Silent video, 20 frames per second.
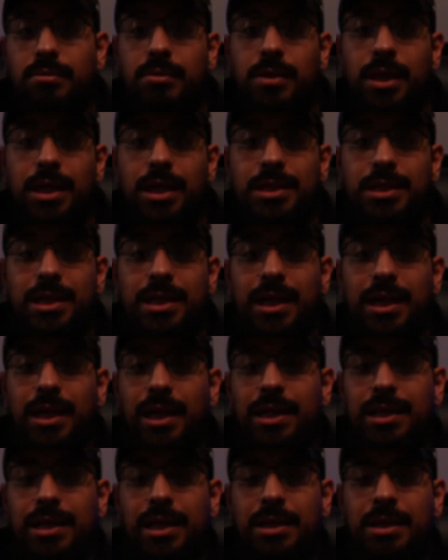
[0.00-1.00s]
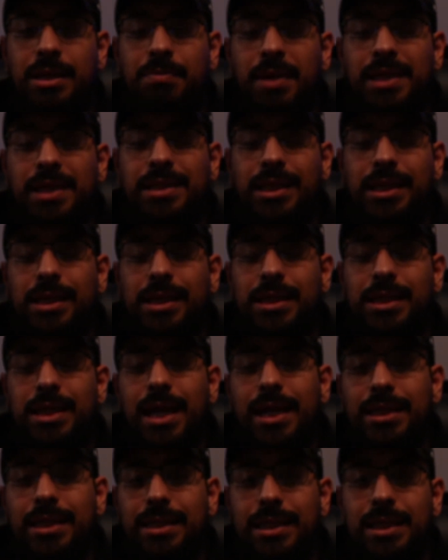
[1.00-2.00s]
Basically the
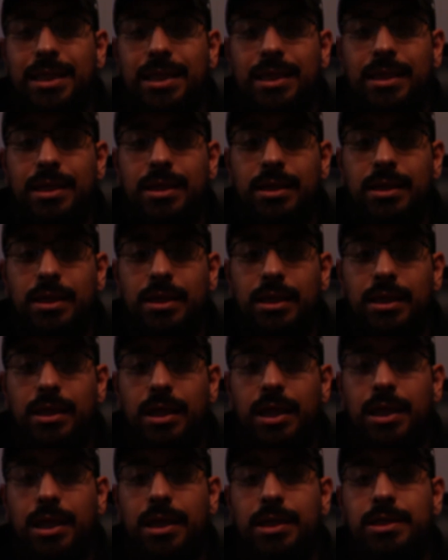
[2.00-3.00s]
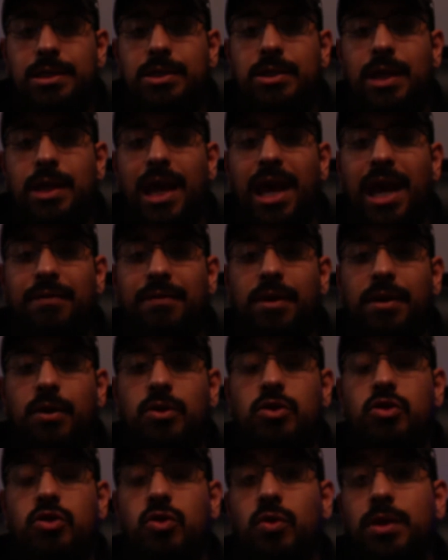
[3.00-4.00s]
idea is to have a
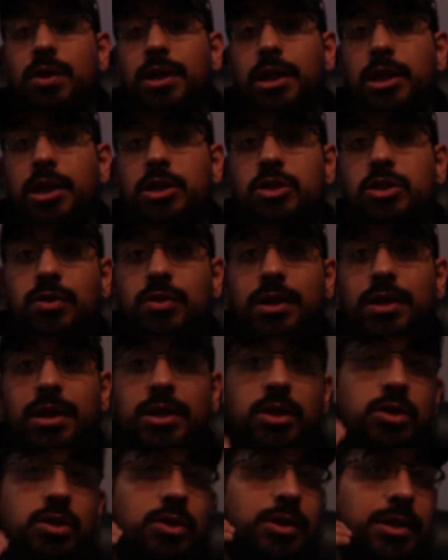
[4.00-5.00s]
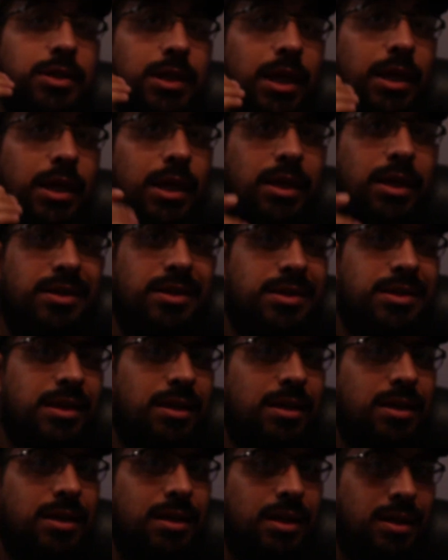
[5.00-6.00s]
controlled injury to your skin. Now, does
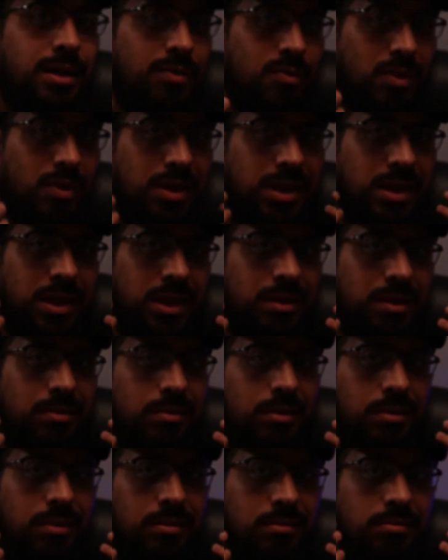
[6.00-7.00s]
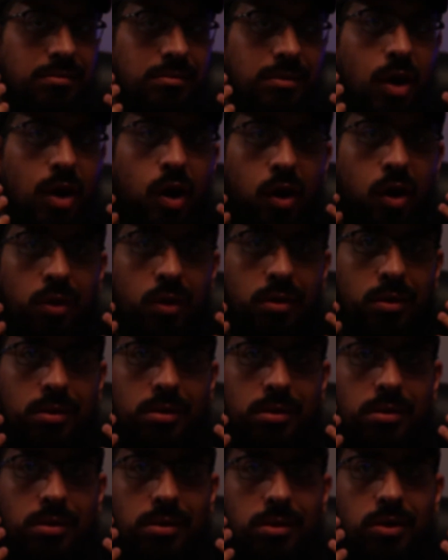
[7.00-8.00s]
it really hurt
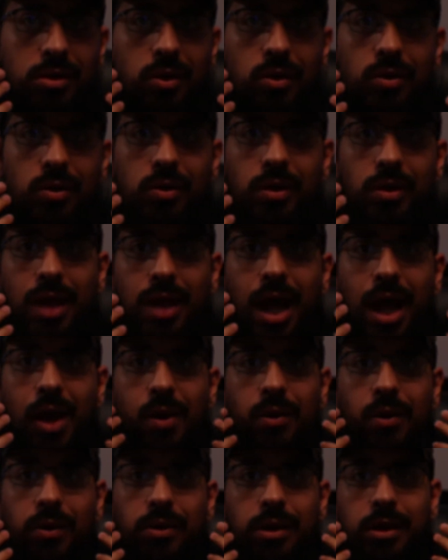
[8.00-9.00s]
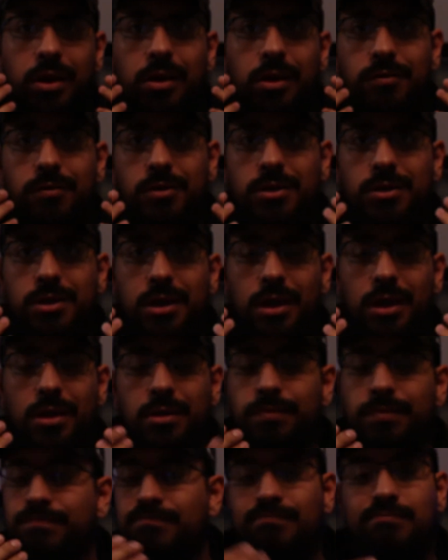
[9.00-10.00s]
your outer layer of your
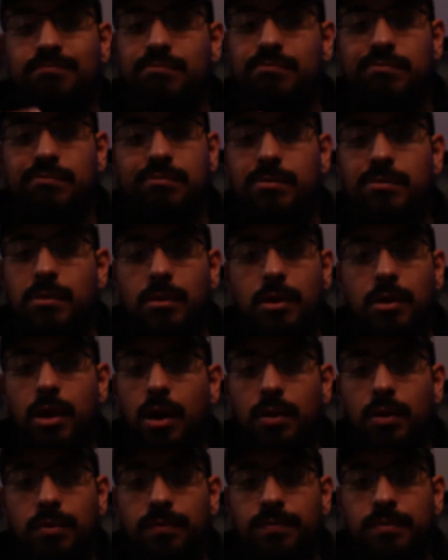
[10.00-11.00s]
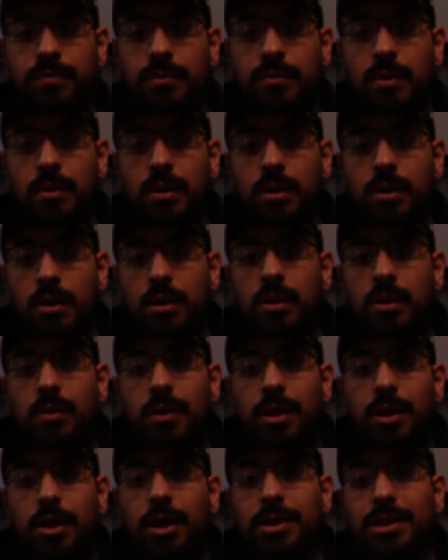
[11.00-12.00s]
skin? No.
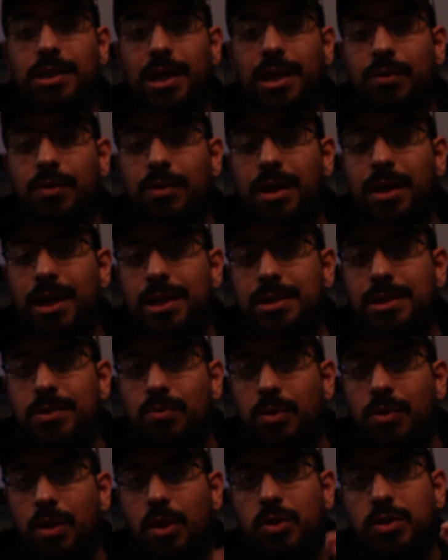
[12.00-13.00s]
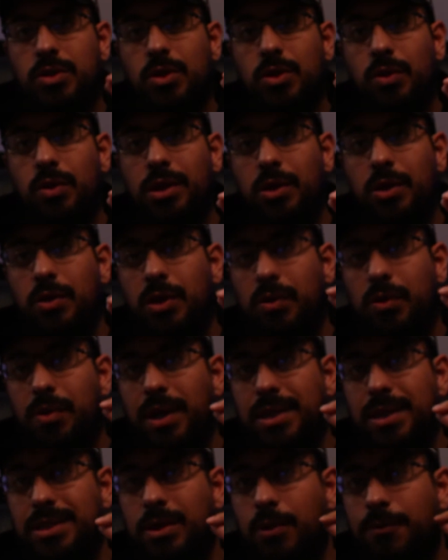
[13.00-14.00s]
What it does, it creates, with those little needles, it
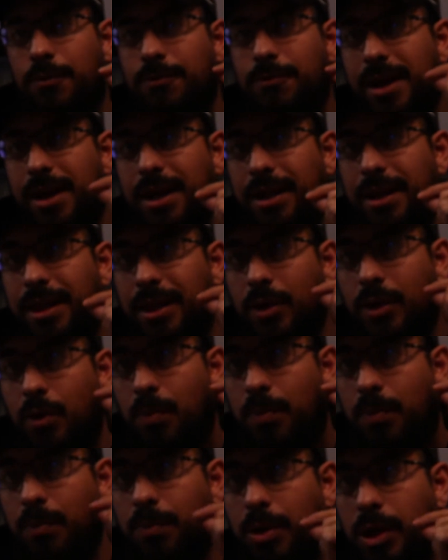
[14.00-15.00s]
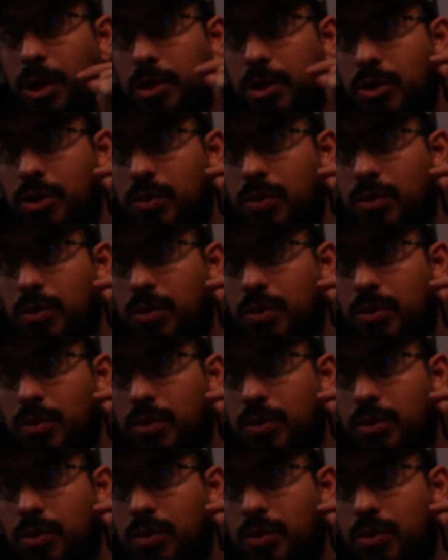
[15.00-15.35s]
creates little fine little puncture